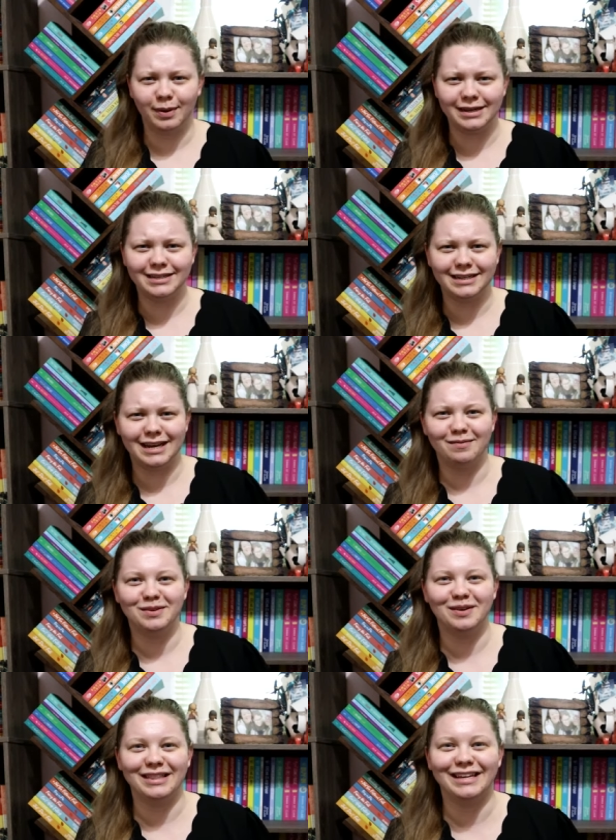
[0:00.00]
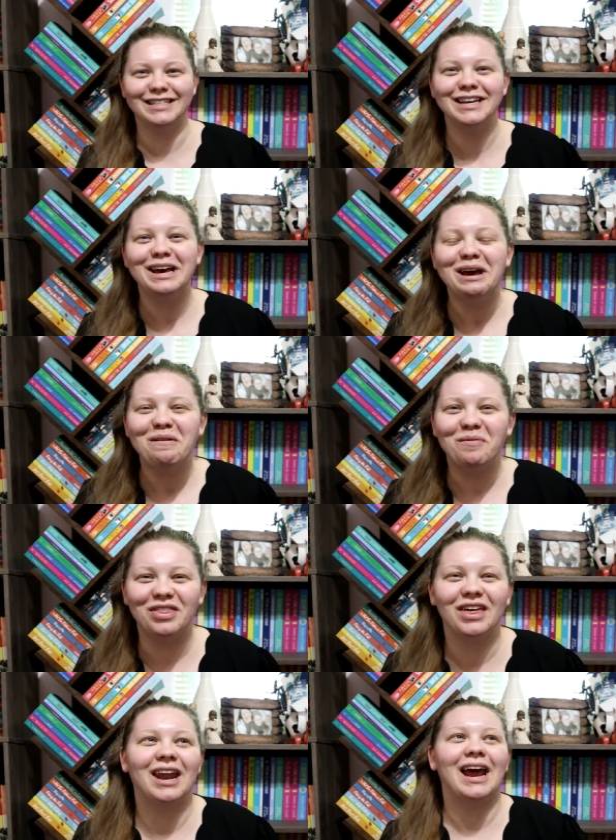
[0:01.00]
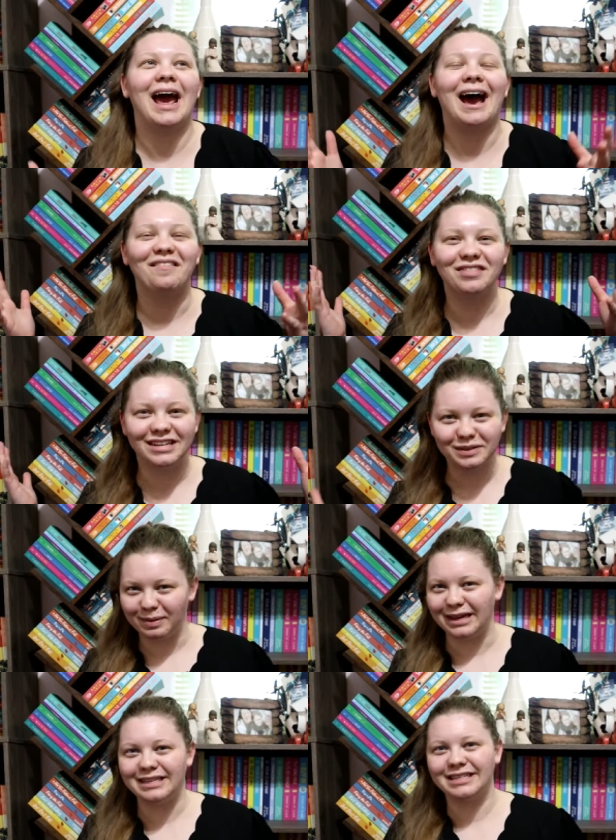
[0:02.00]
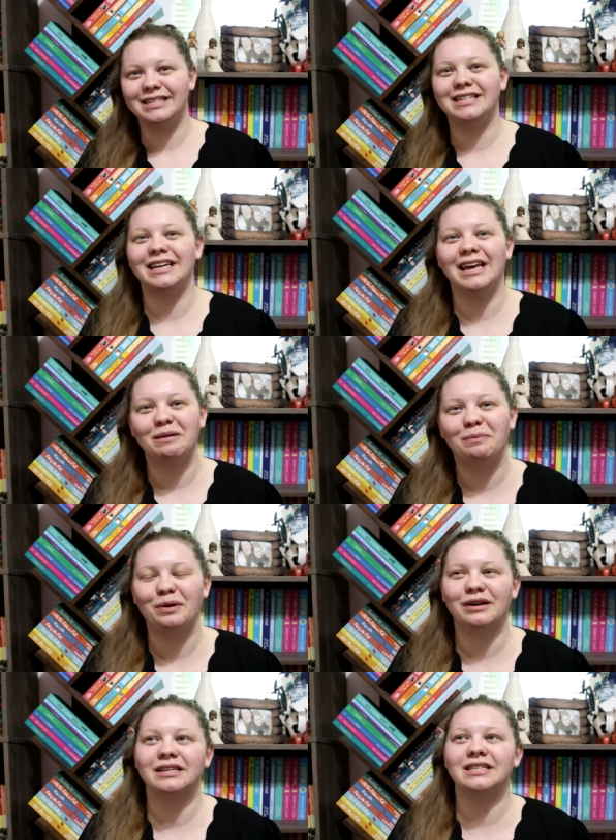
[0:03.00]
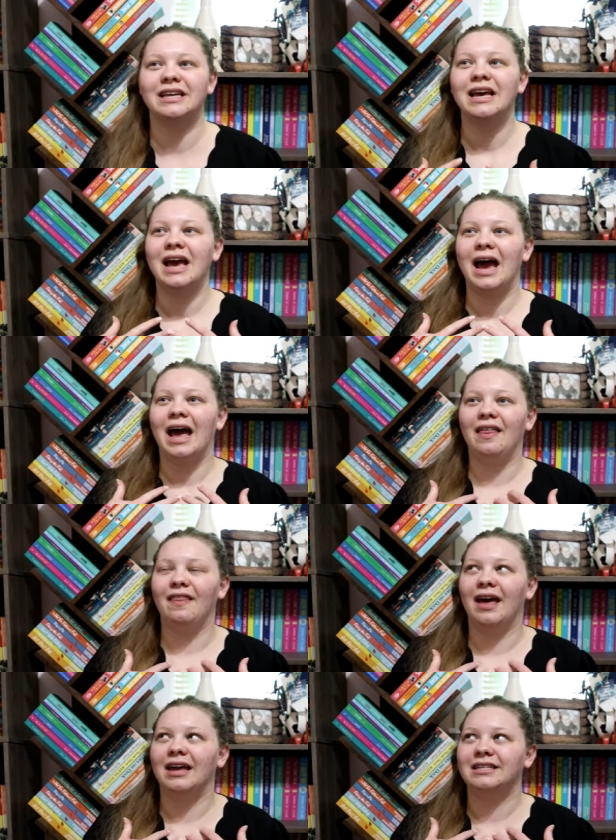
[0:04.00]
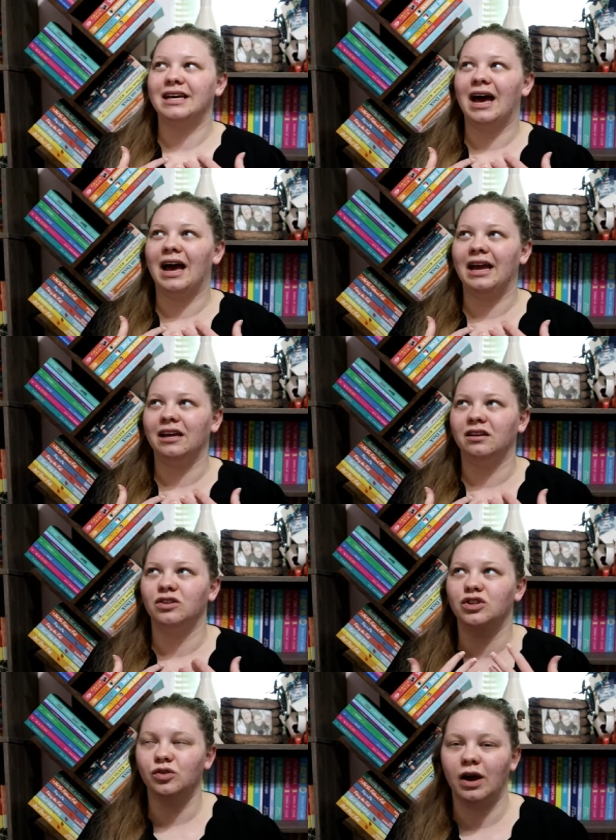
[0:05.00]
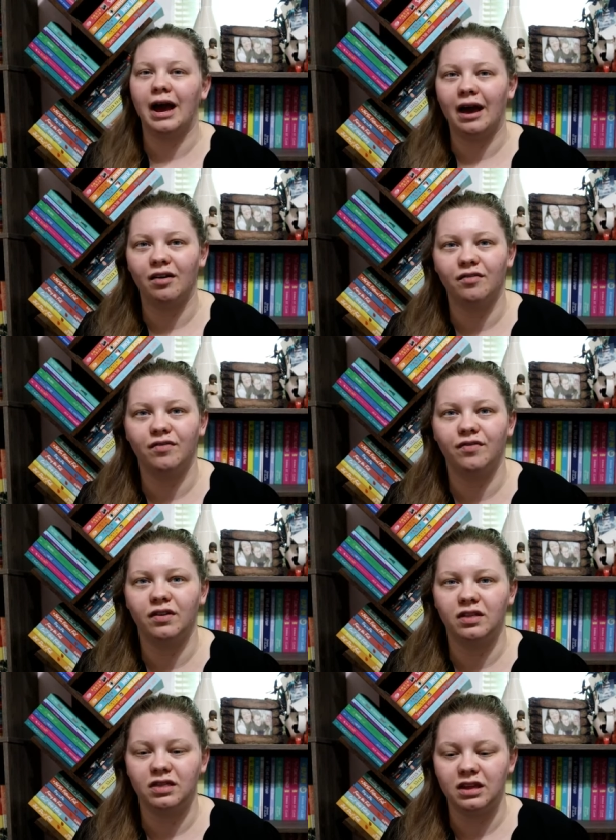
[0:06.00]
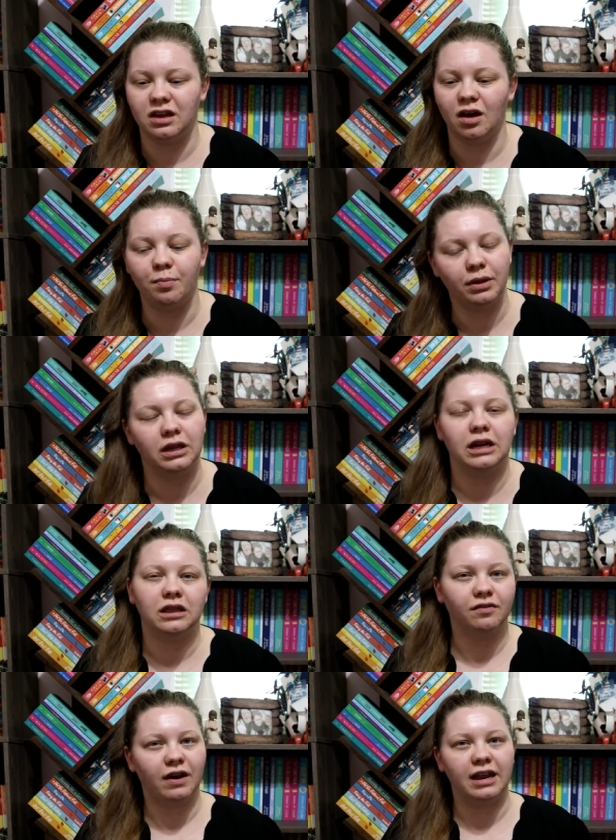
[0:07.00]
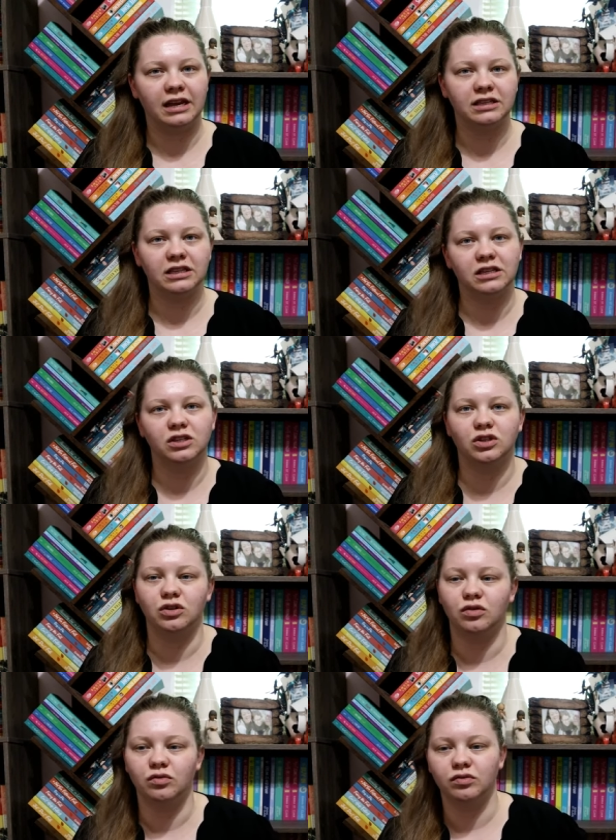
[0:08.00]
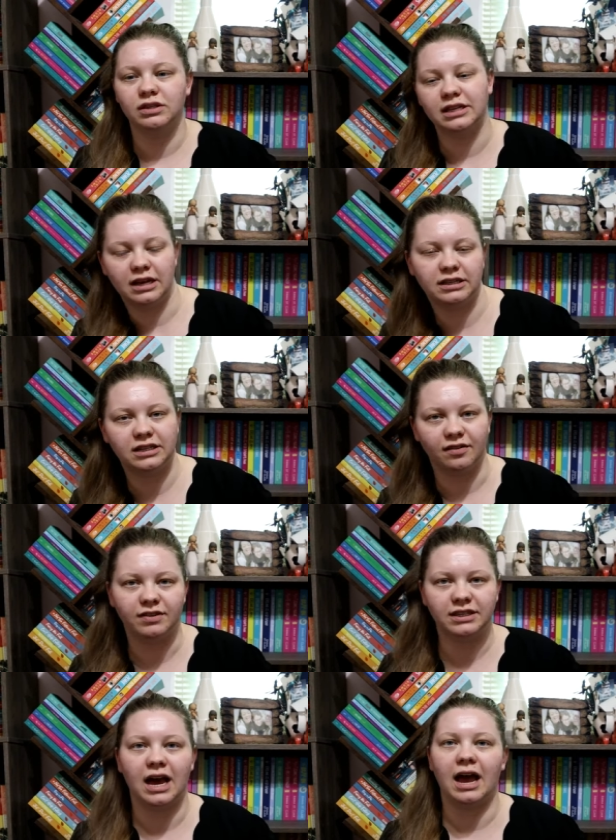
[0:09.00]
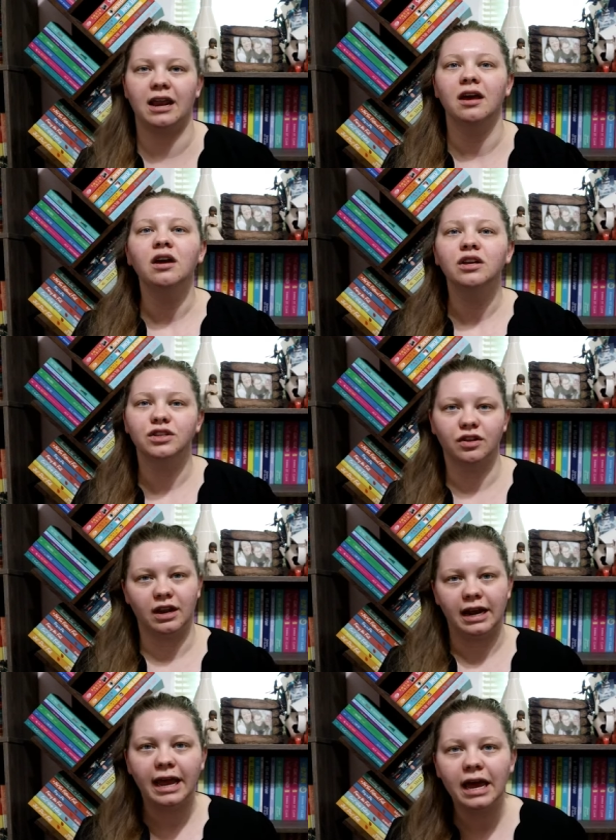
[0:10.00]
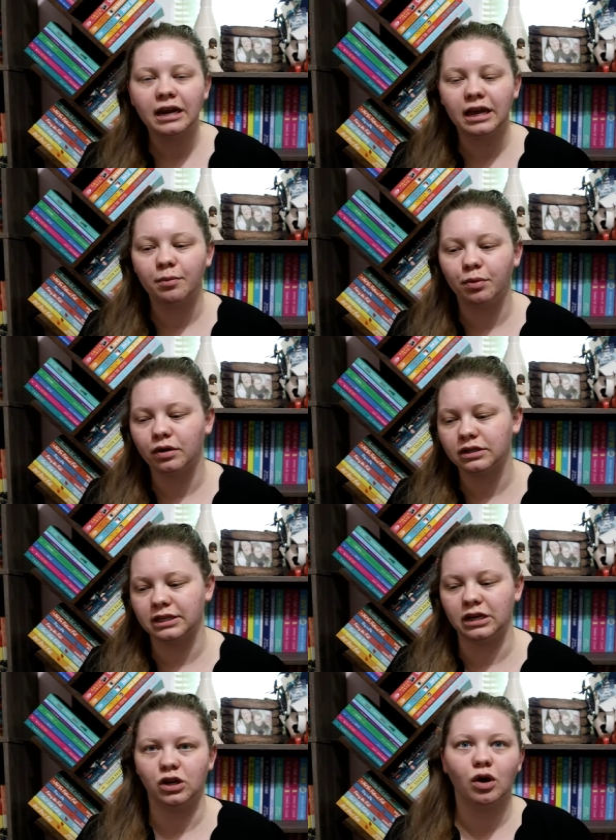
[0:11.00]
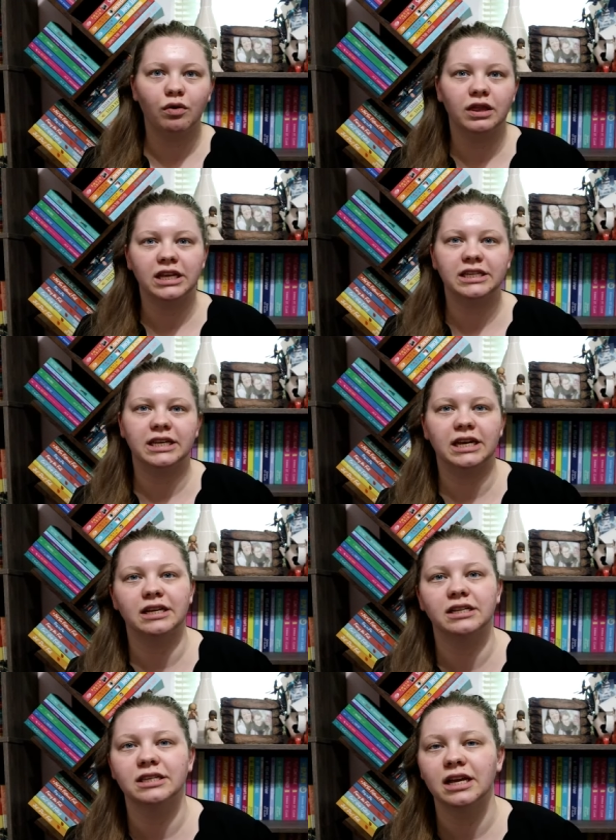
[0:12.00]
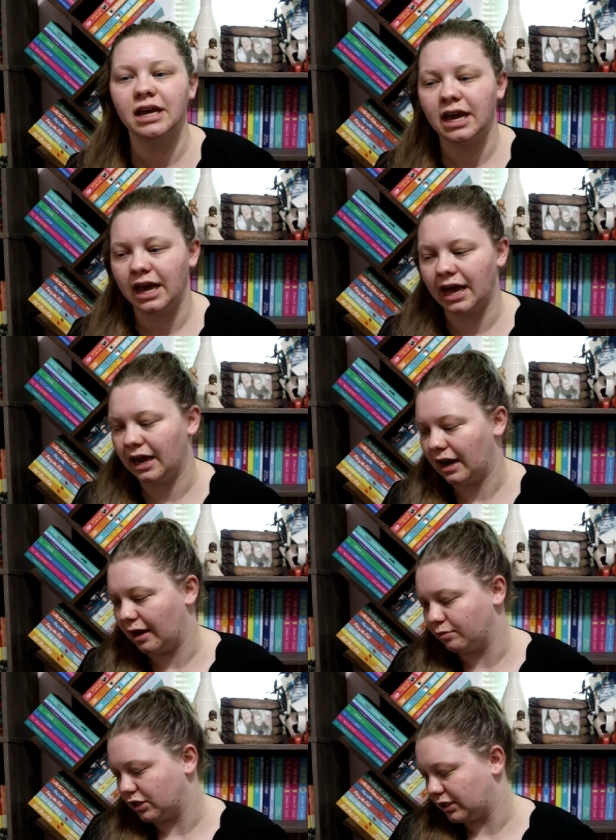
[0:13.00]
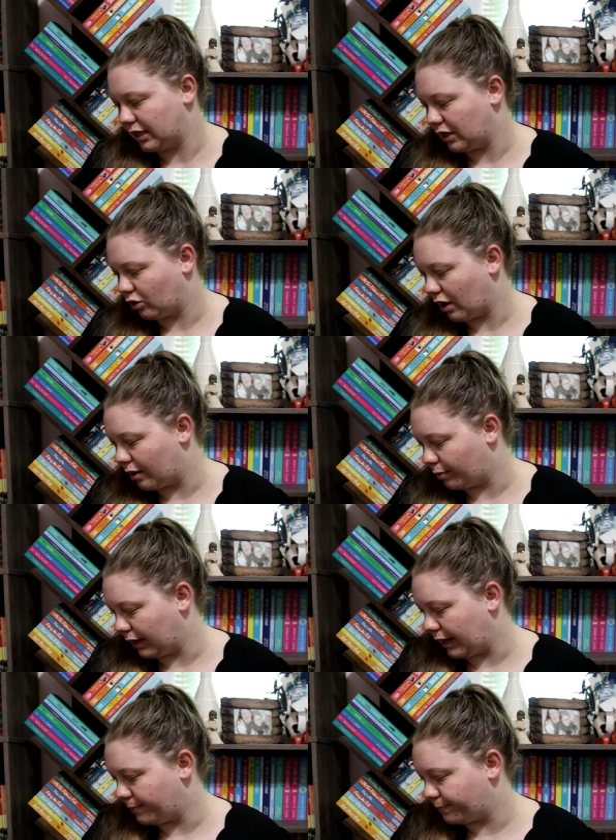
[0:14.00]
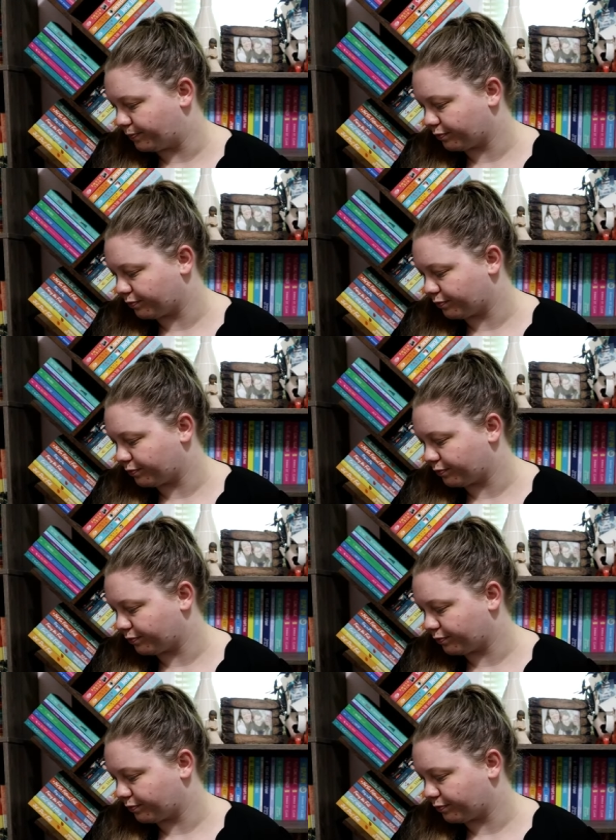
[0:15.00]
space to keep doing this, but that I have the space to get books and that I do have the ability and the finances to set stuff aside so that I can get books and go to these things and I'm just incredibly